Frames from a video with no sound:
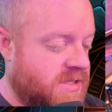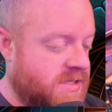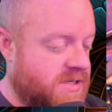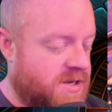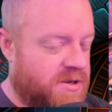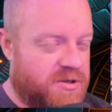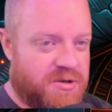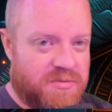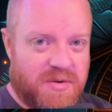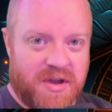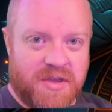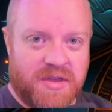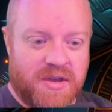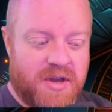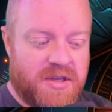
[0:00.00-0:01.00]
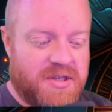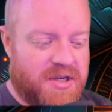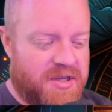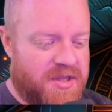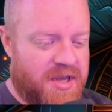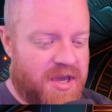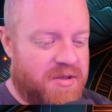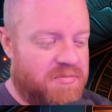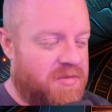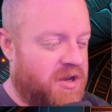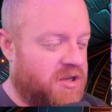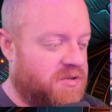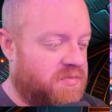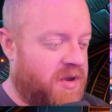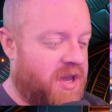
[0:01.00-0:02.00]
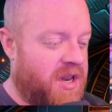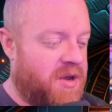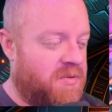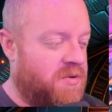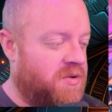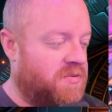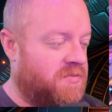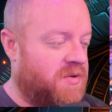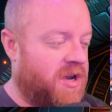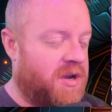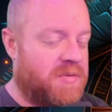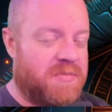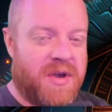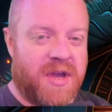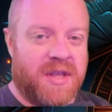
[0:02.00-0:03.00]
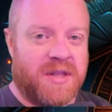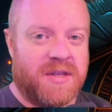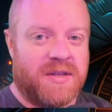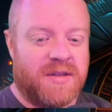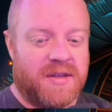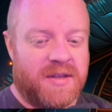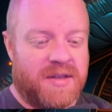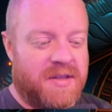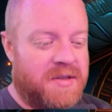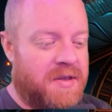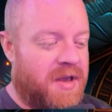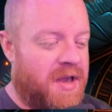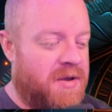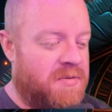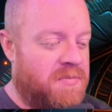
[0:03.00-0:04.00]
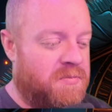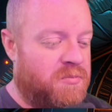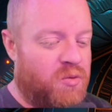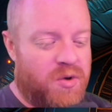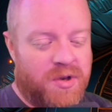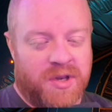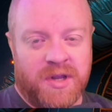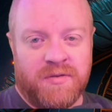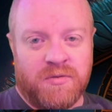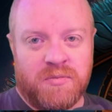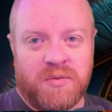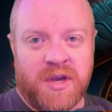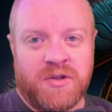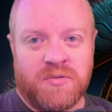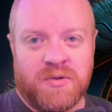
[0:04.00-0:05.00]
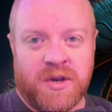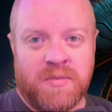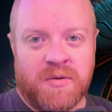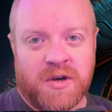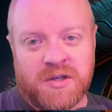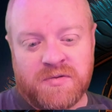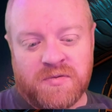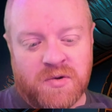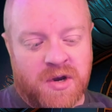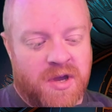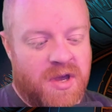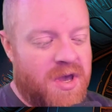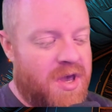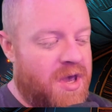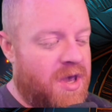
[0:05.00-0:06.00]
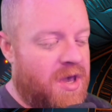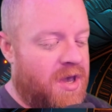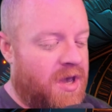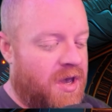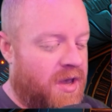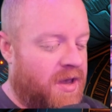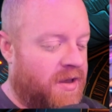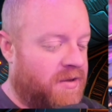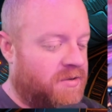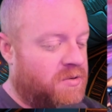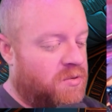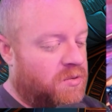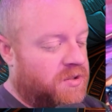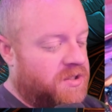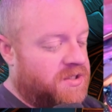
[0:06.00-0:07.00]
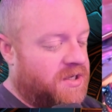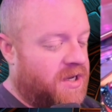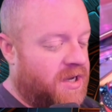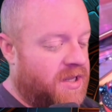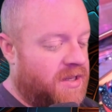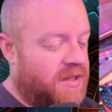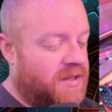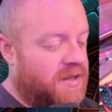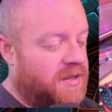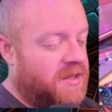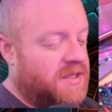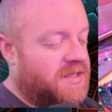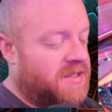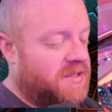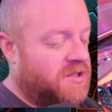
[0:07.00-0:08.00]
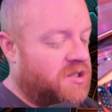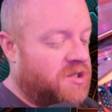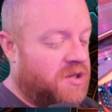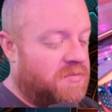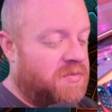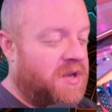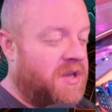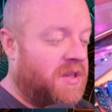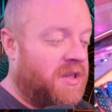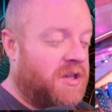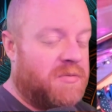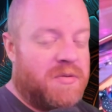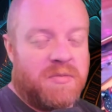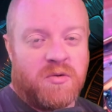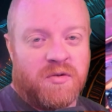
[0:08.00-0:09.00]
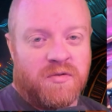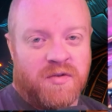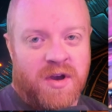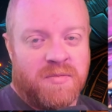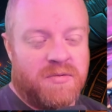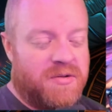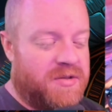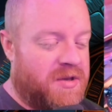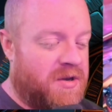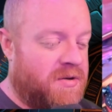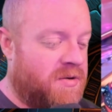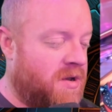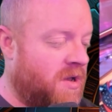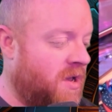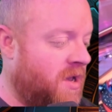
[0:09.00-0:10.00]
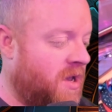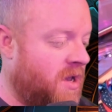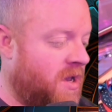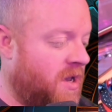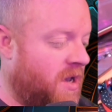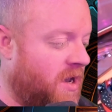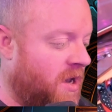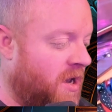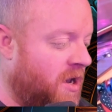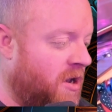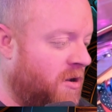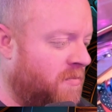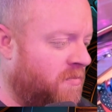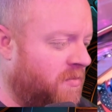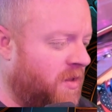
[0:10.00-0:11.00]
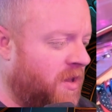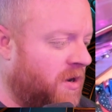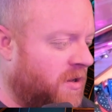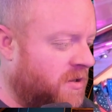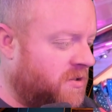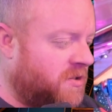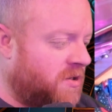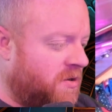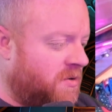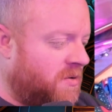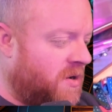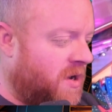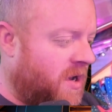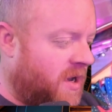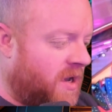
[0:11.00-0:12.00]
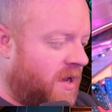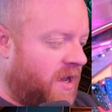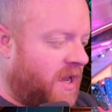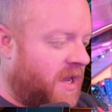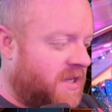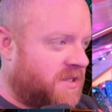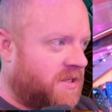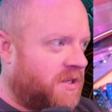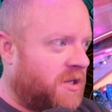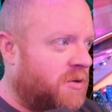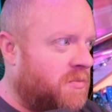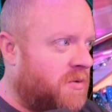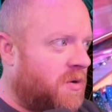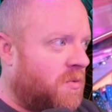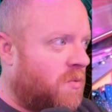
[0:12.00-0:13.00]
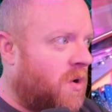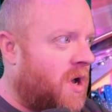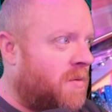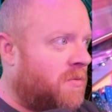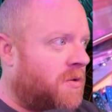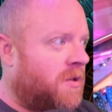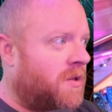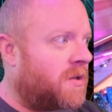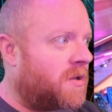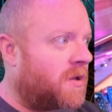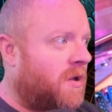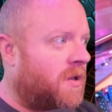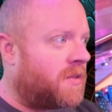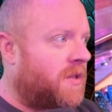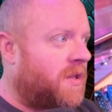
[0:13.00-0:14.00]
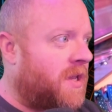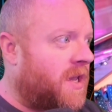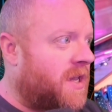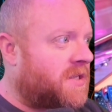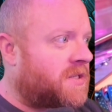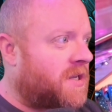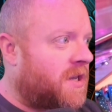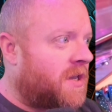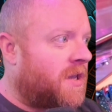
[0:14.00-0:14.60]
those are my thoughts on that. Mousepad I wouldn't recommend. I wouldn't even pay $20 for it. Cool design. It should be a little bit more vibrant though. It also has a little bit of wobble on the desk,